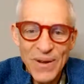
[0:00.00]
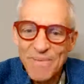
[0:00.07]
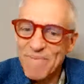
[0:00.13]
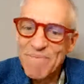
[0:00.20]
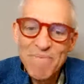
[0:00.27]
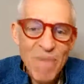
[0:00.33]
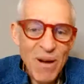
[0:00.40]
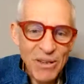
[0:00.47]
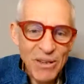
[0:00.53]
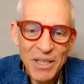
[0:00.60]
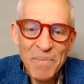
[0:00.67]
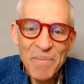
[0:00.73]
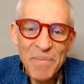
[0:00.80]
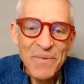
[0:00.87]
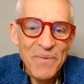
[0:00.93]
most
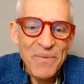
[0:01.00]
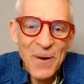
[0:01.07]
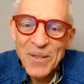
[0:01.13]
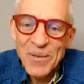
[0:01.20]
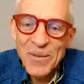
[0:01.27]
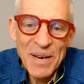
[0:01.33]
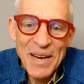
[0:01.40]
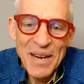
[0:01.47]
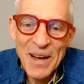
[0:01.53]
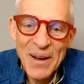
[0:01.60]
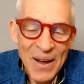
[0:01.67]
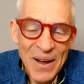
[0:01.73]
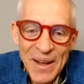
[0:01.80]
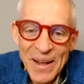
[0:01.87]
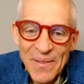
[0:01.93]
of the big ones we know,
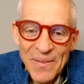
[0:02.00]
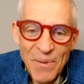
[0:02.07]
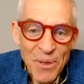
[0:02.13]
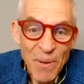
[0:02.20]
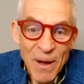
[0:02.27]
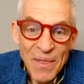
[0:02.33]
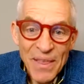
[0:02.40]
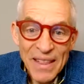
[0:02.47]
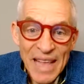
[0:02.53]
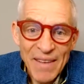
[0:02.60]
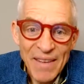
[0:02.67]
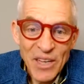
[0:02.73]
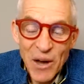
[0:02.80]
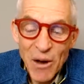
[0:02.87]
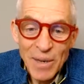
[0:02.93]
the one thing they
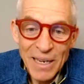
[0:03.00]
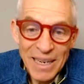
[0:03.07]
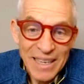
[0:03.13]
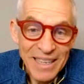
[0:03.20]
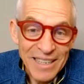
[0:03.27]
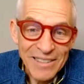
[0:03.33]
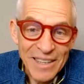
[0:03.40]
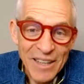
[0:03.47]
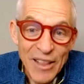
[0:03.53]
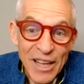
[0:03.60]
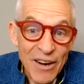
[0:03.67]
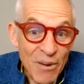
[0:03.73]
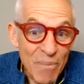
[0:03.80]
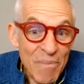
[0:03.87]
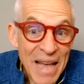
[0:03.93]
have in common is that
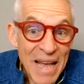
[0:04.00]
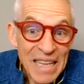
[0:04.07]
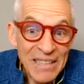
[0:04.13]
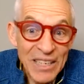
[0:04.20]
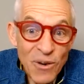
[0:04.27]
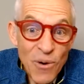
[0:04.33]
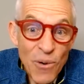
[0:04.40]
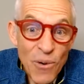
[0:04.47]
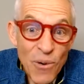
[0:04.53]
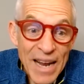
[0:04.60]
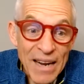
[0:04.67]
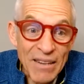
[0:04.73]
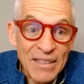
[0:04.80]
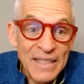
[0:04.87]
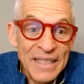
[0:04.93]
they're amazing
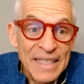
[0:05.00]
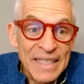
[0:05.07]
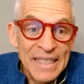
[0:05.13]
orators.